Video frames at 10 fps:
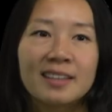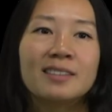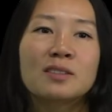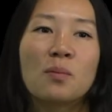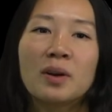
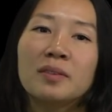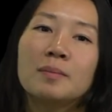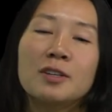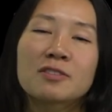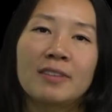is one of the
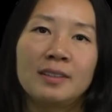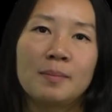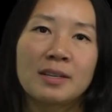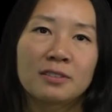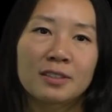most
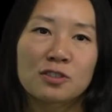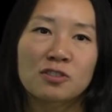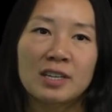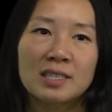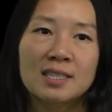fundamental
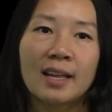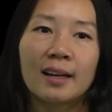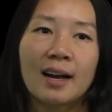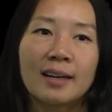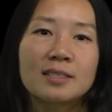constraints that
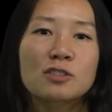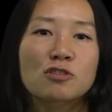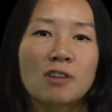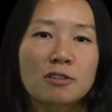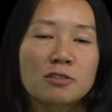guides
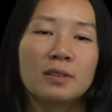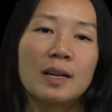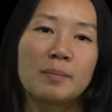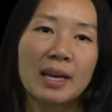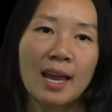structural
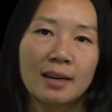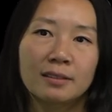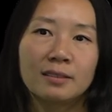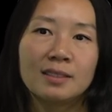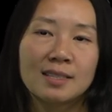and
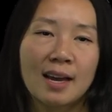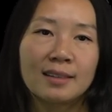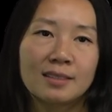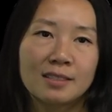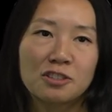mechanical design
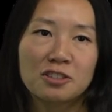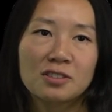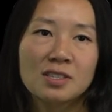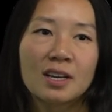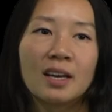
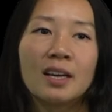decisions,